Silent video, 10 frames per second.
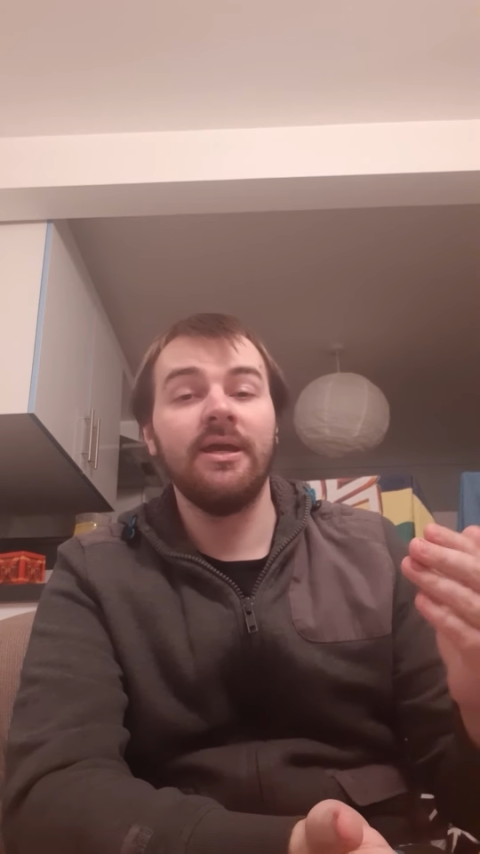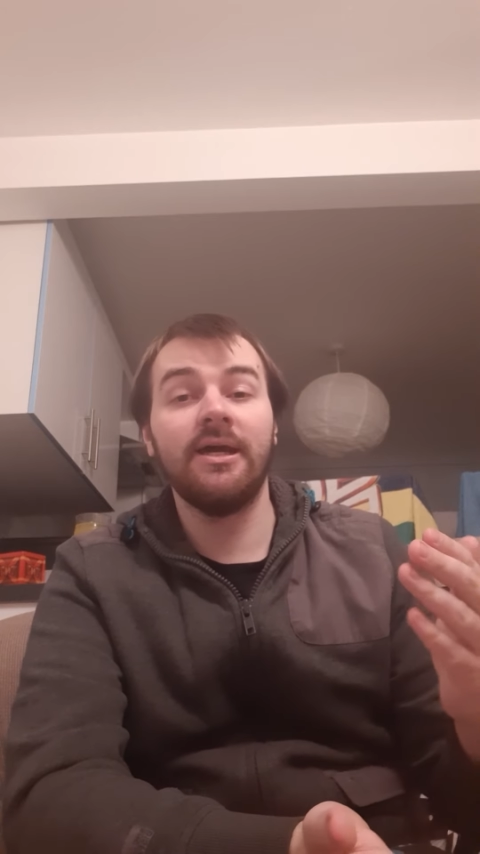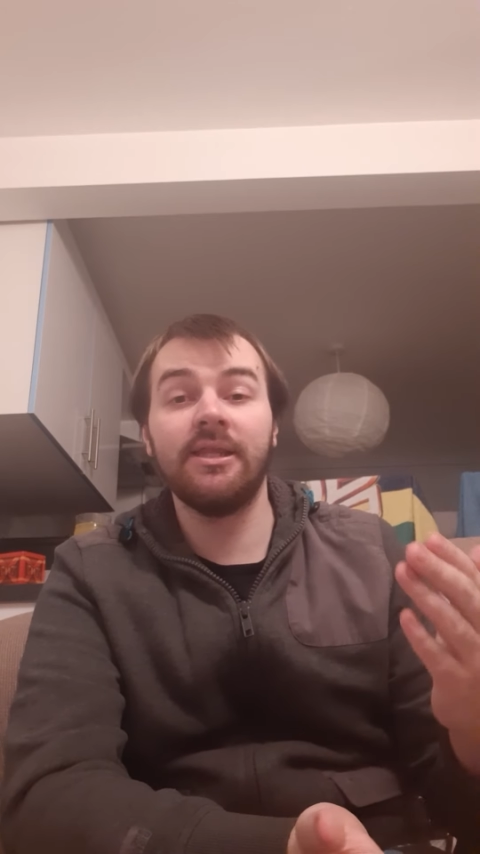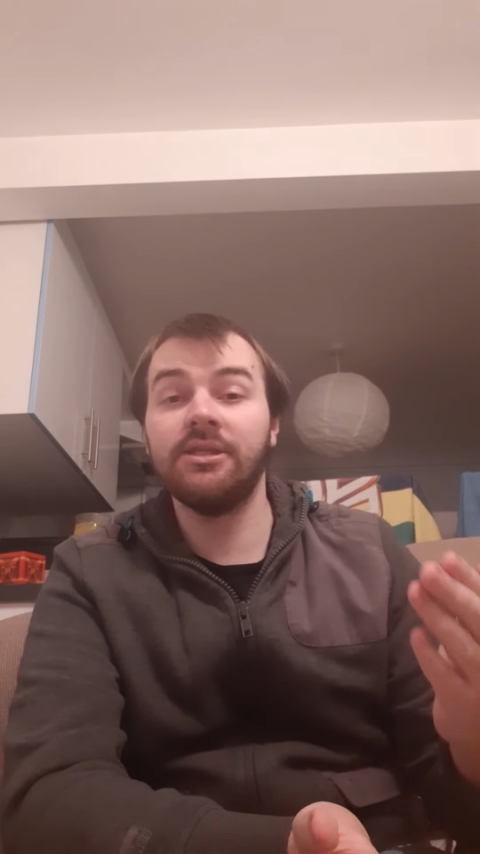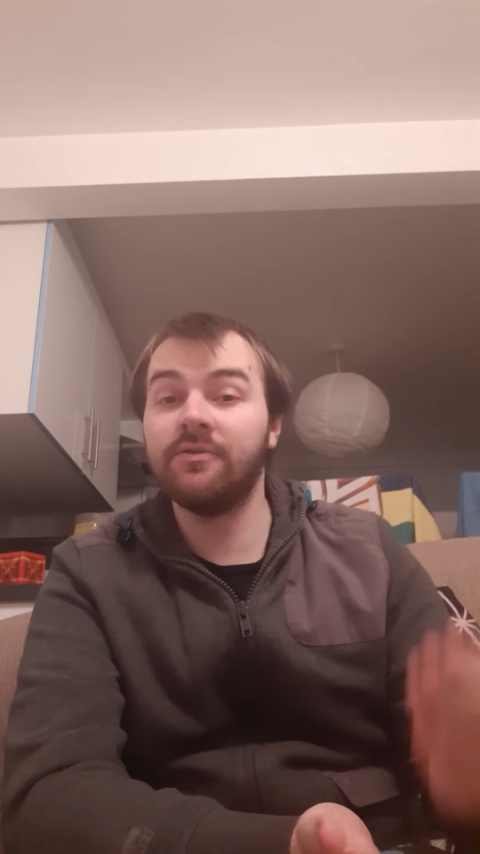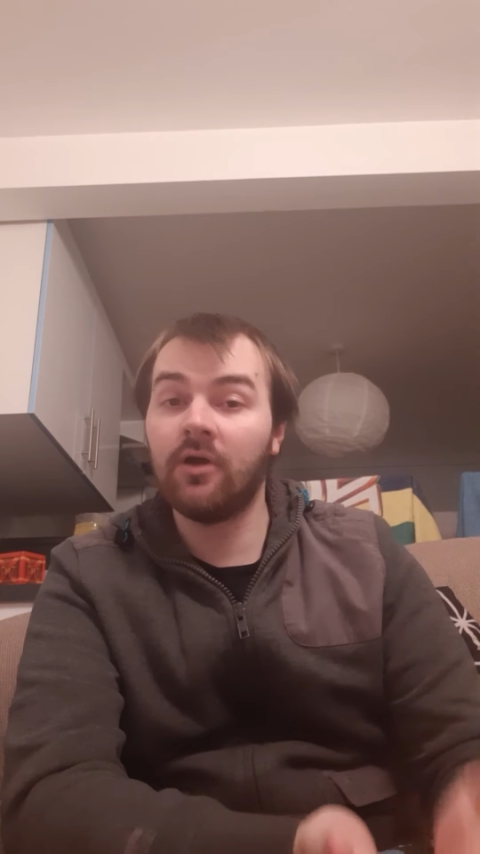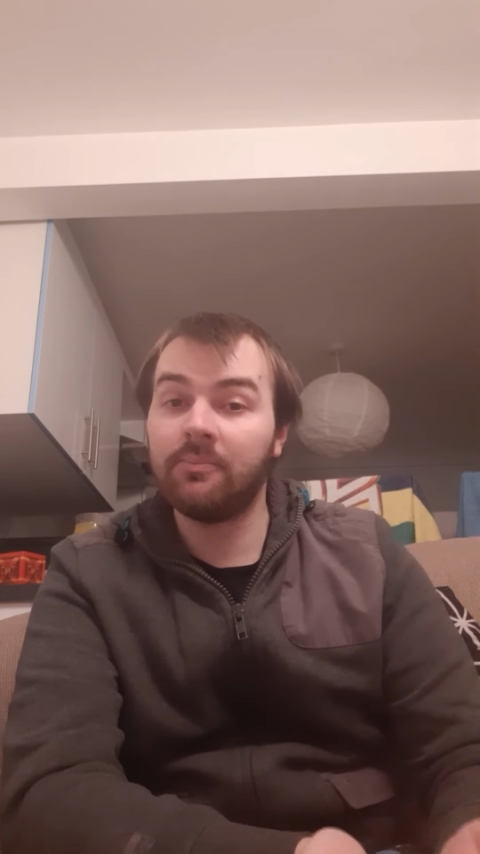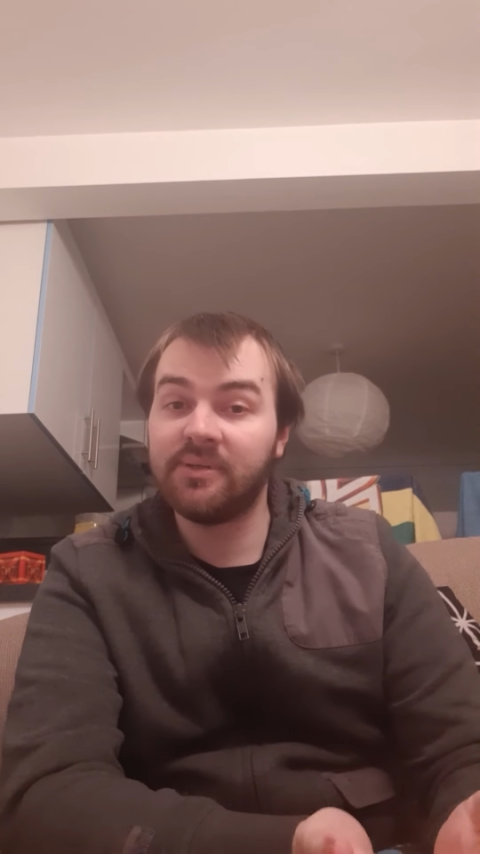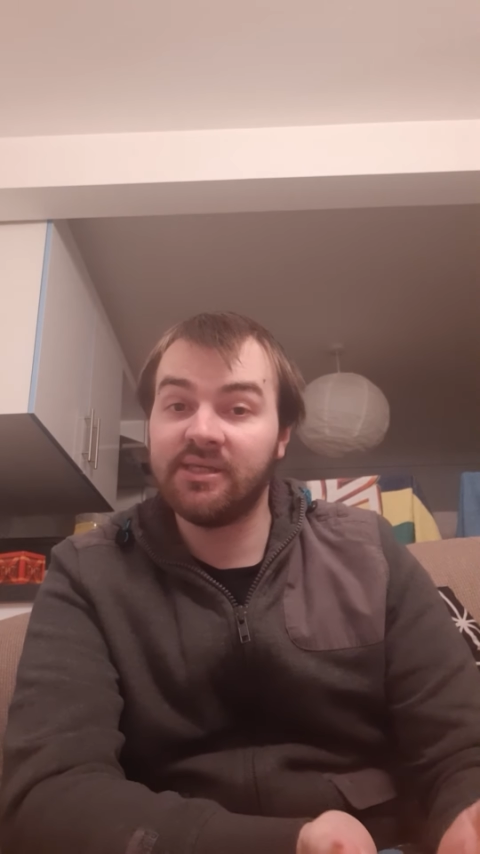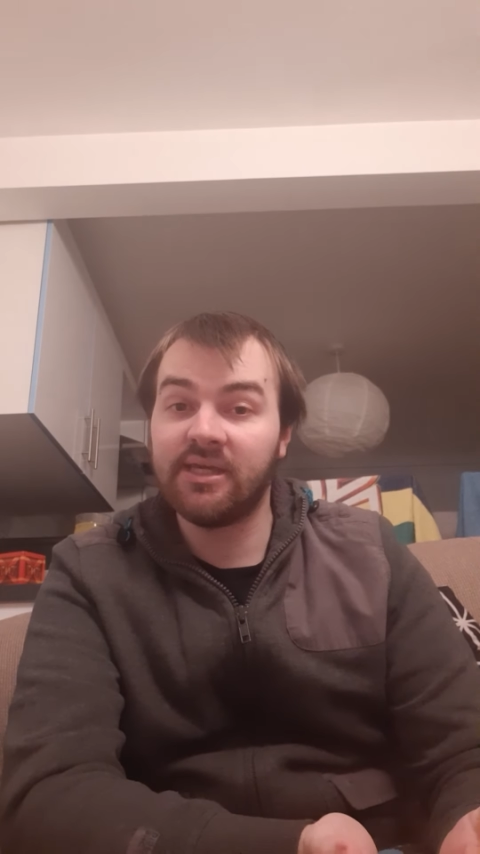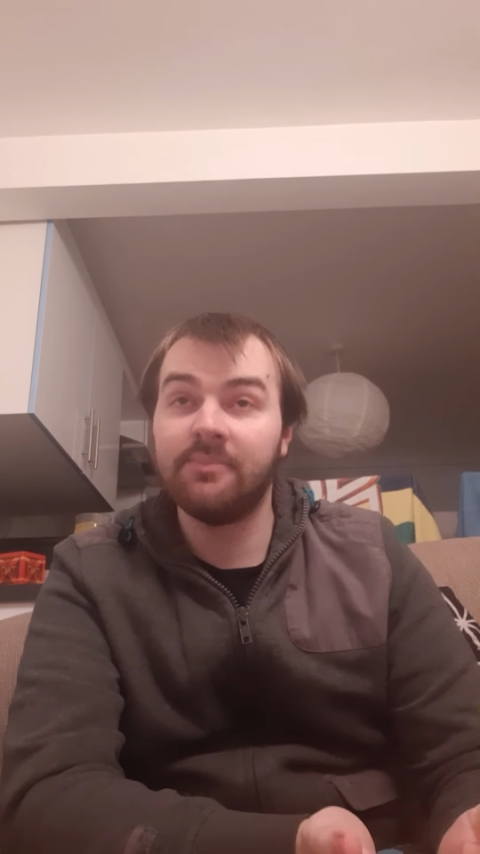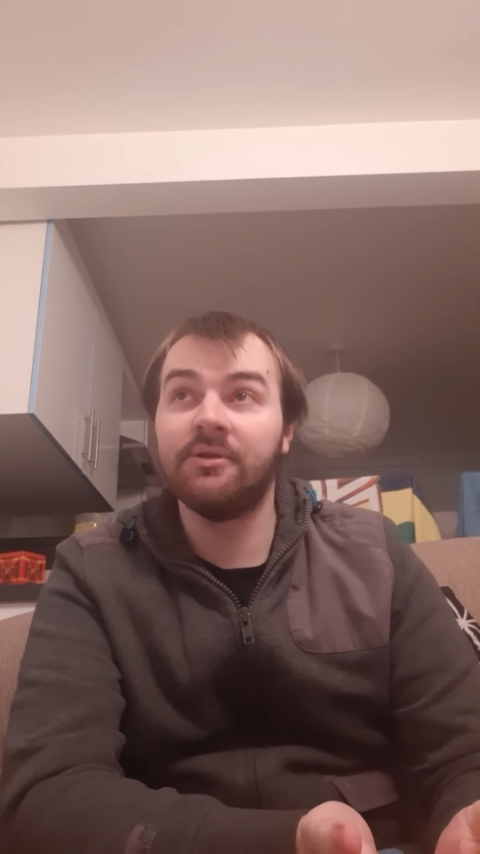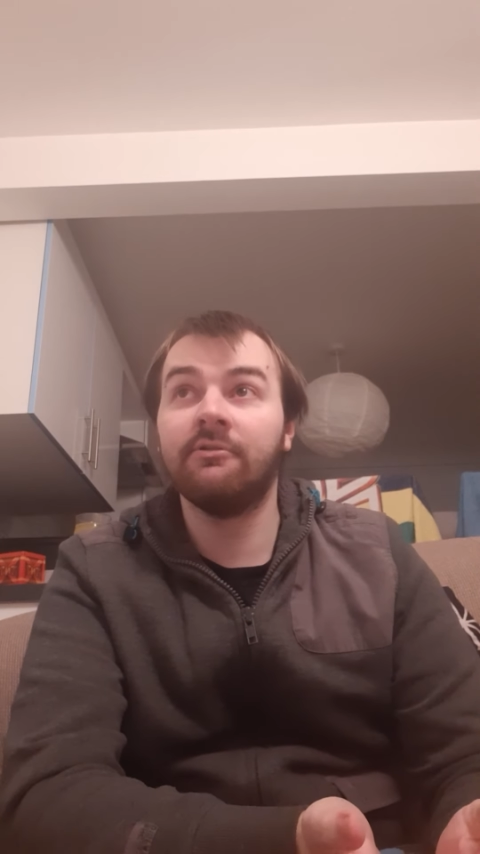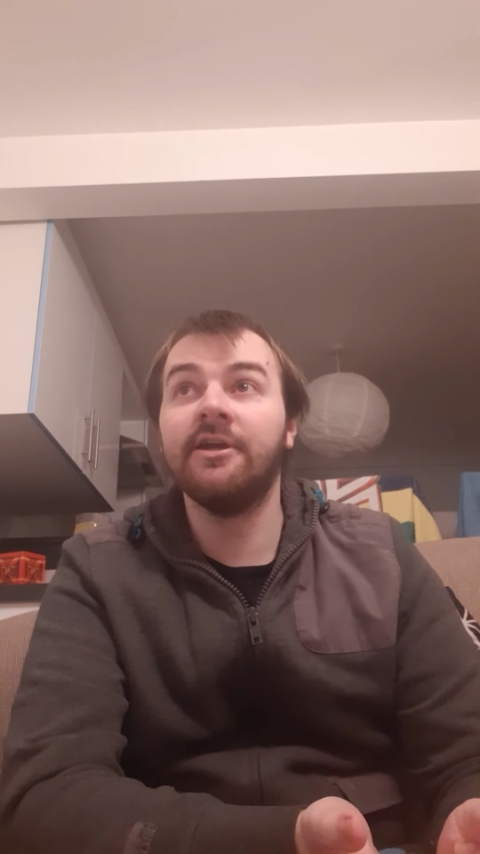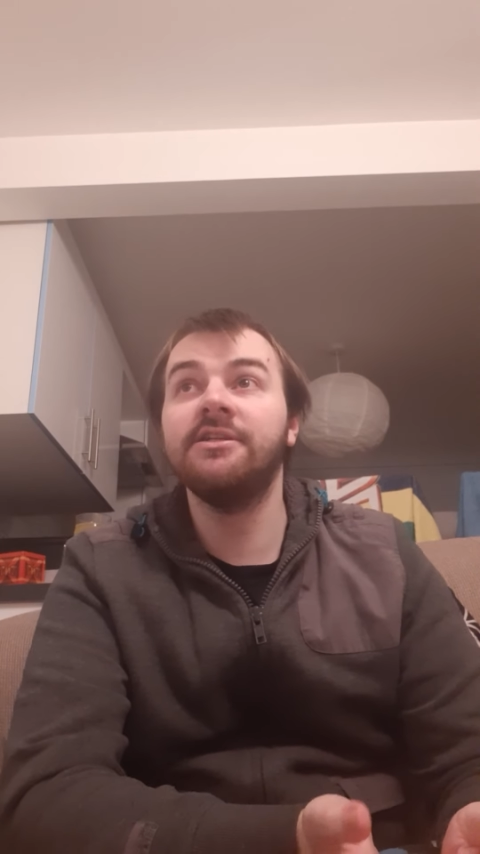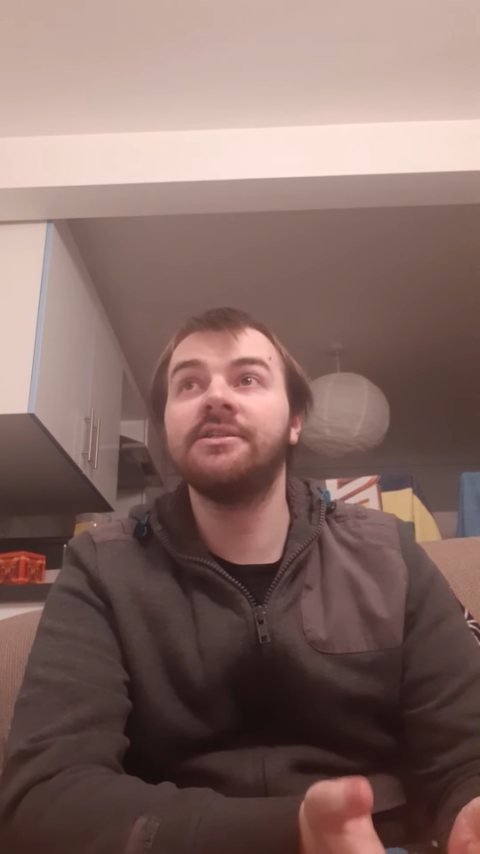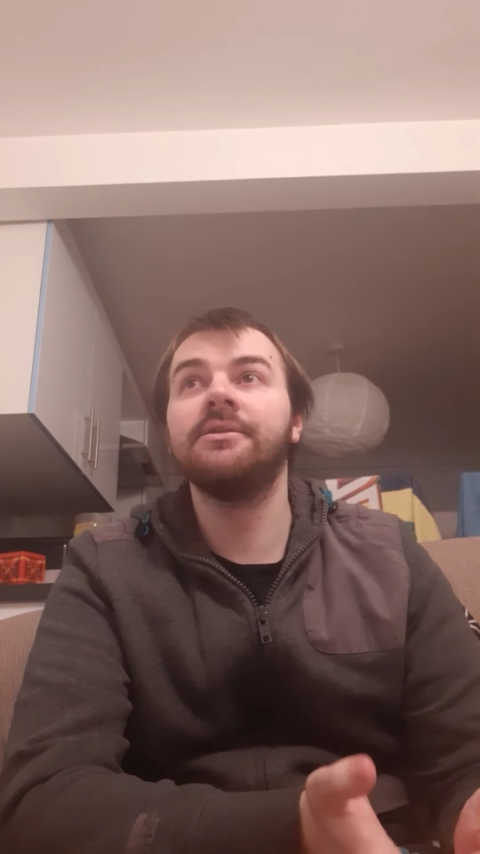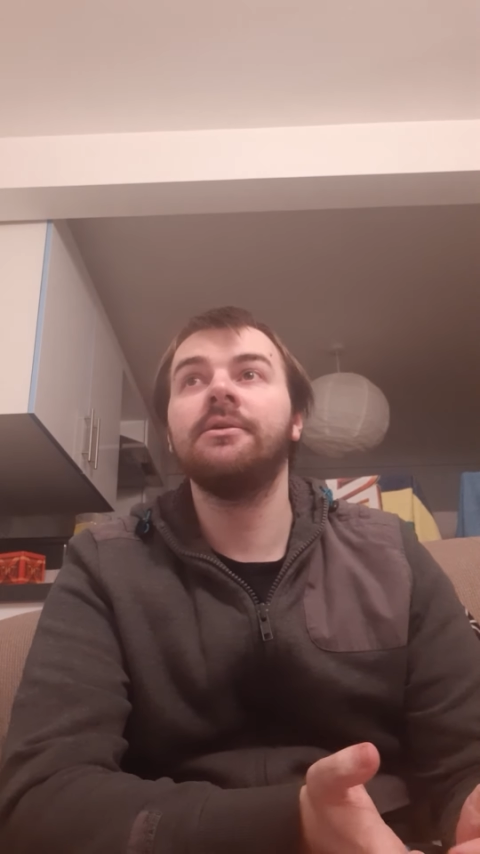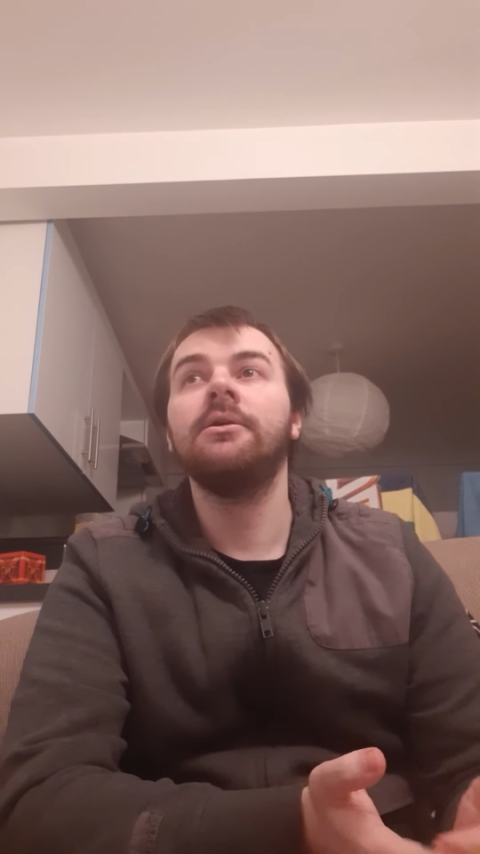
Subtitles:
And then you got to beat him in a race.